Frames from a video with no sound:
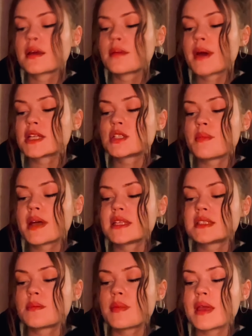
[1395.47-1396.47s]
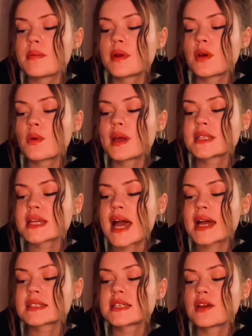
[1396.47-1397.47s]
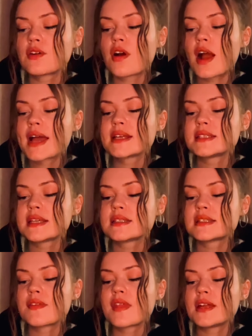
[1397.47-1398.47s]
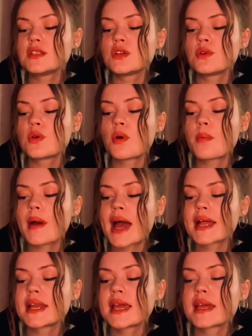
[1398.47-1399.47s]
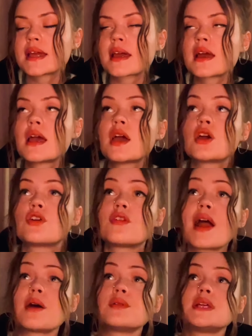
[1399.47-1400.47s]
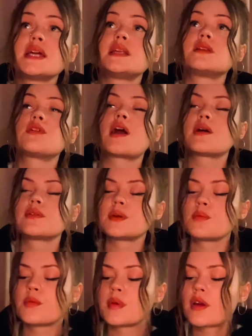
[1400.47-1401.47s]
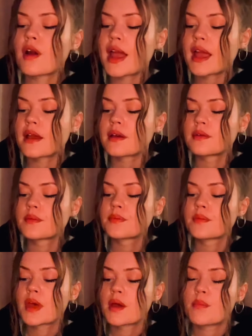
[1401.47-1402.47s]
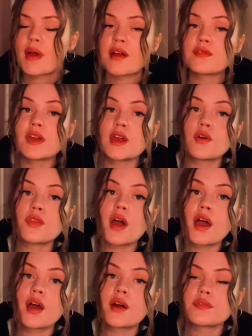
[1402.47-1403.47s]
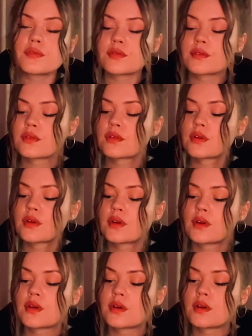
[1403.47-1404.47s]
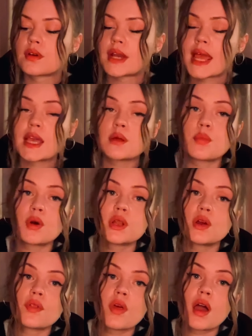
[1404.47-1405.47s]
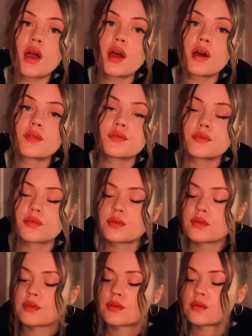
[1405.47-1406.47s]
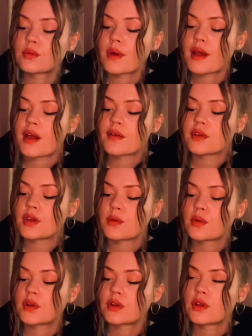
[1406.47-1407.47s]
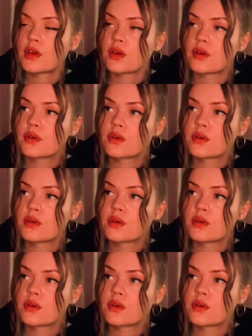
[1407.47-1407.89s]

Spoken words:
Badger medicine people are quick to act in crisis and they do not panic. Grounding would be great. Bare feet on the earth, naked body on the earth, wherever you want to do.